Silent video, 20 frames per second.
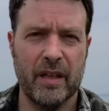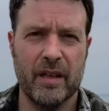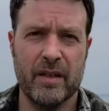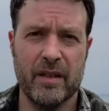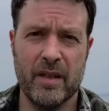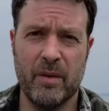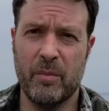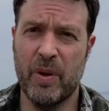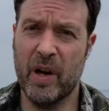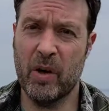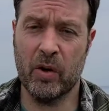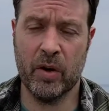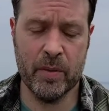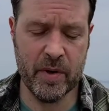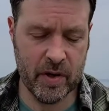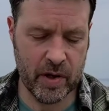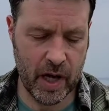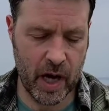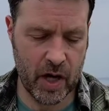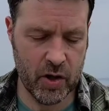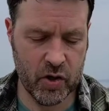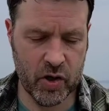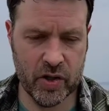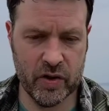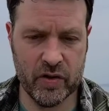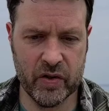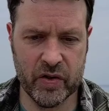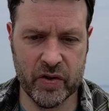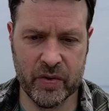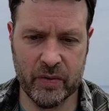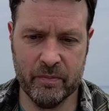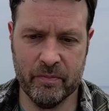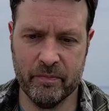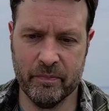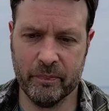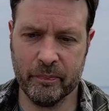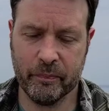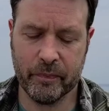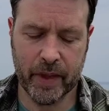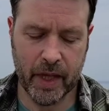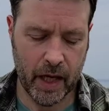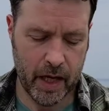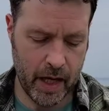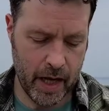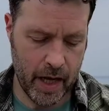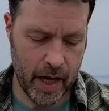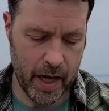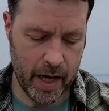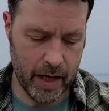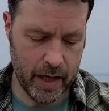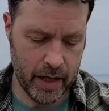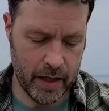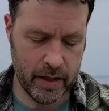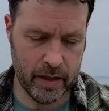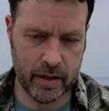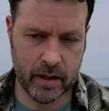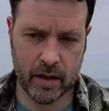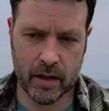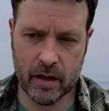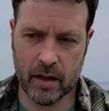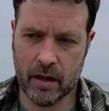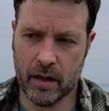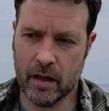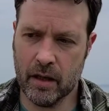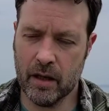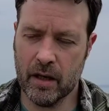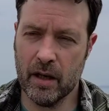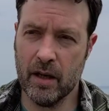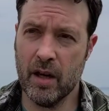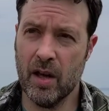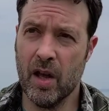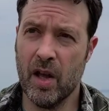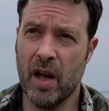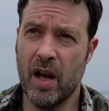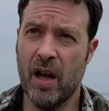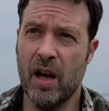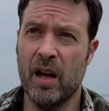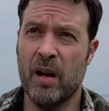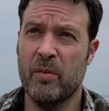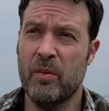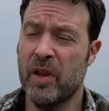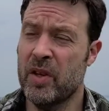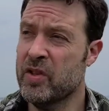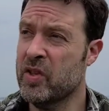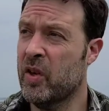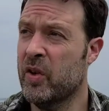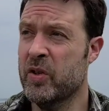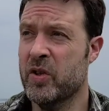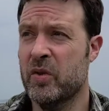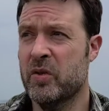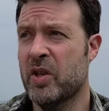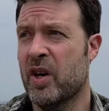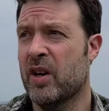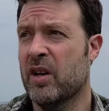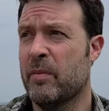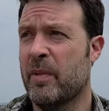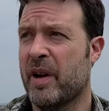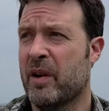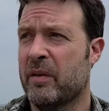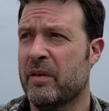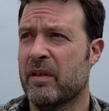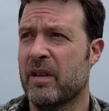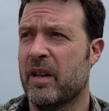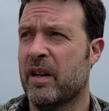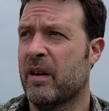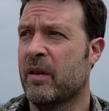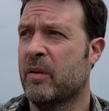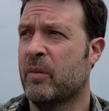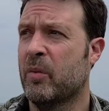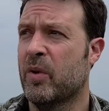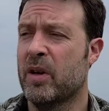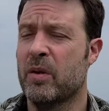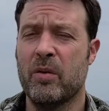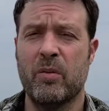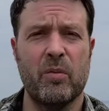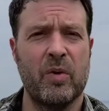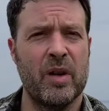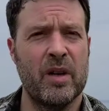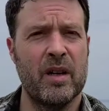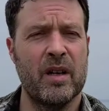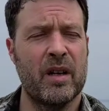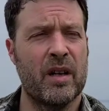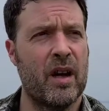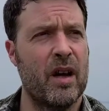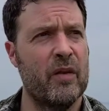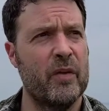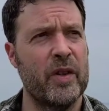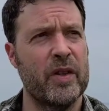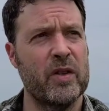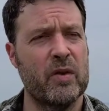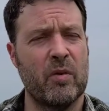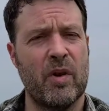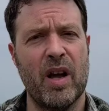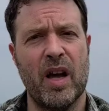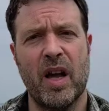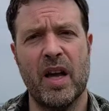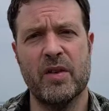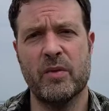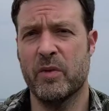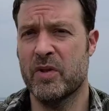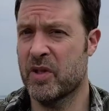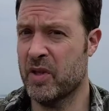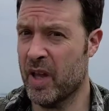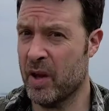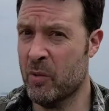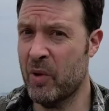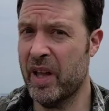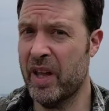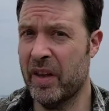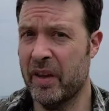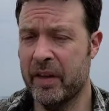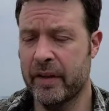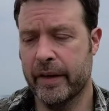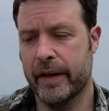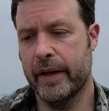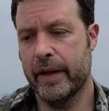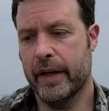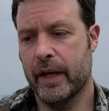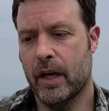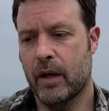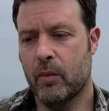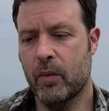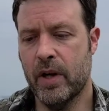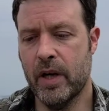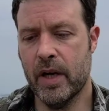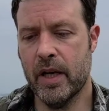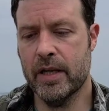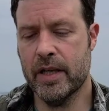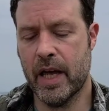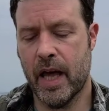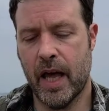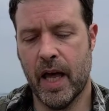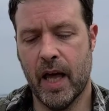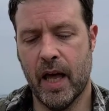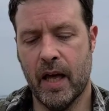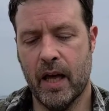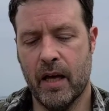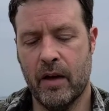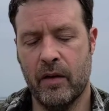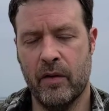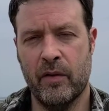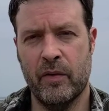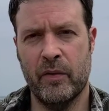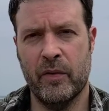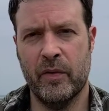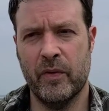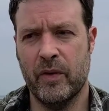to better communications. And let's also talk about when conflicts arise, which they will, we need to have